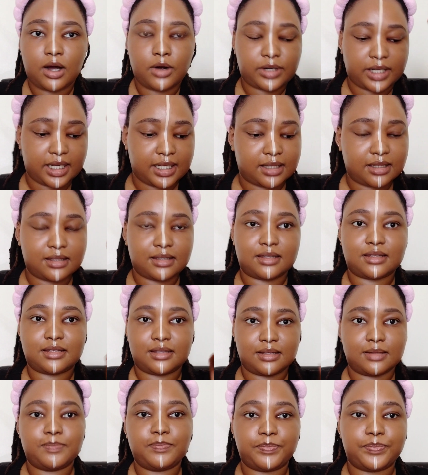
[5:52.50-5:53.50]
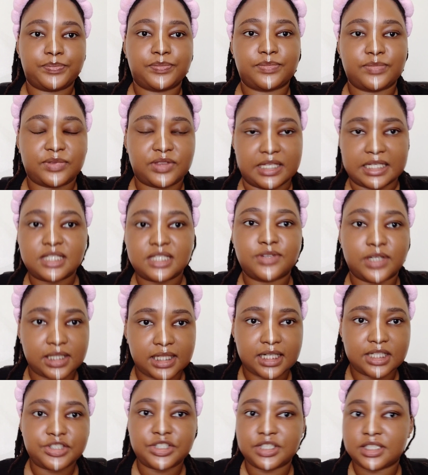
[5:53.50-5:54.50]
Okay, this
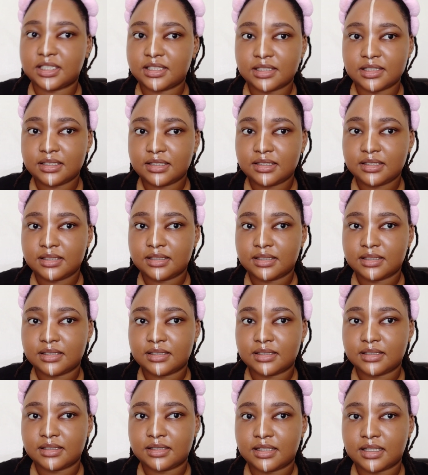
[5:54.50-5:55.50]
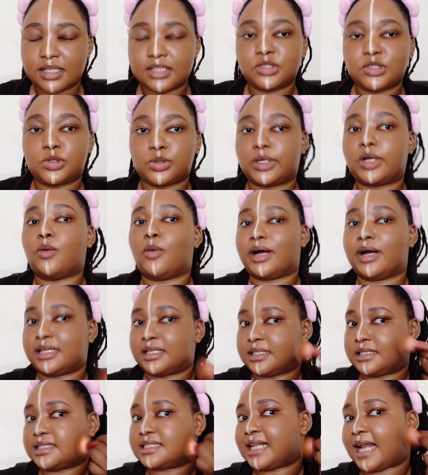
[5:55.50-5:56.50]
foundation is doing
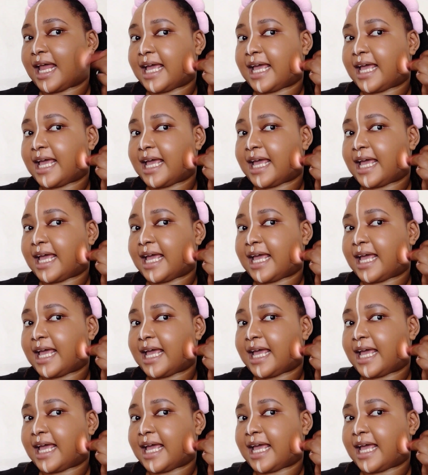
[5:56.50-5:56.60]
wonders.